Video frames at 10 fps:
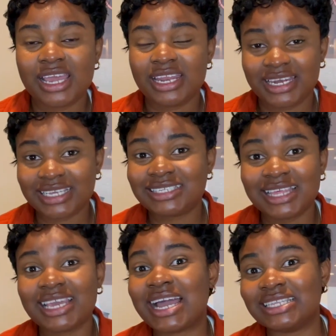this
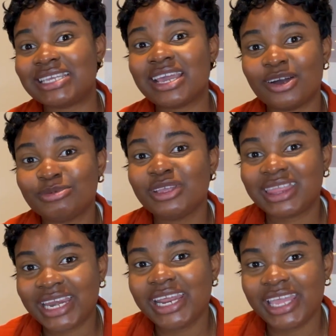thing can take up to
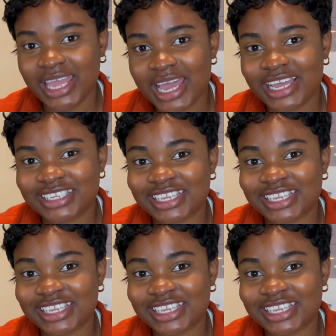3 years,